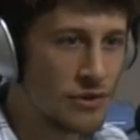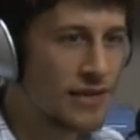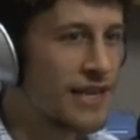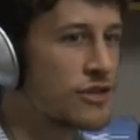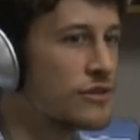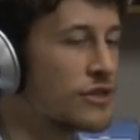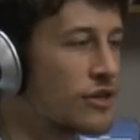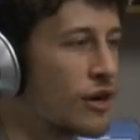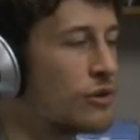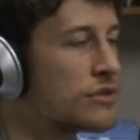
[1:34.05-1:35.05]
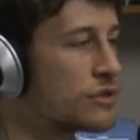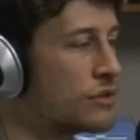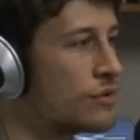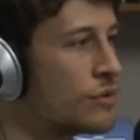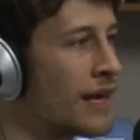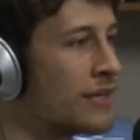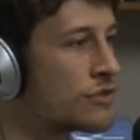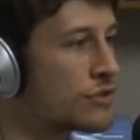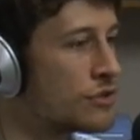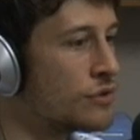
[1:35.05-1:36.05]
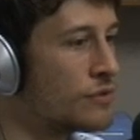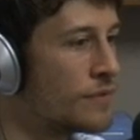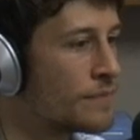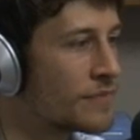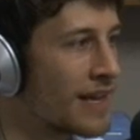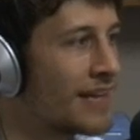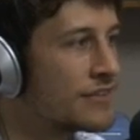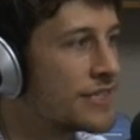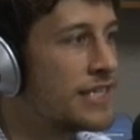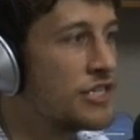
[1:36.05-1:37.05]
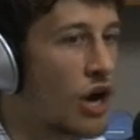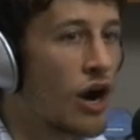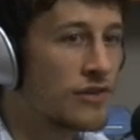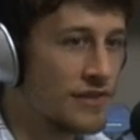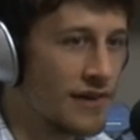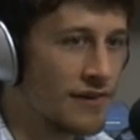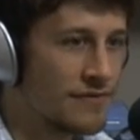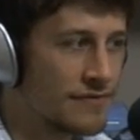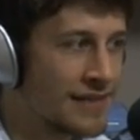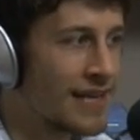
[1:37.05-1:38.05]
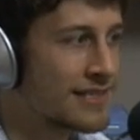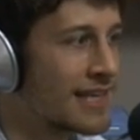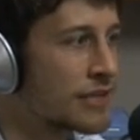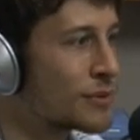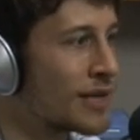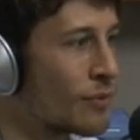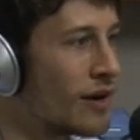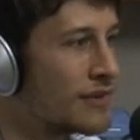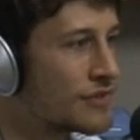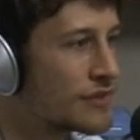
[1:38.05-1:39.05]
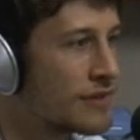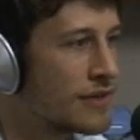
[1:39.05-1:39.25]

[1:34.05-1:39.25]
You can actually go to a zoo and see dogs there. That's what it was.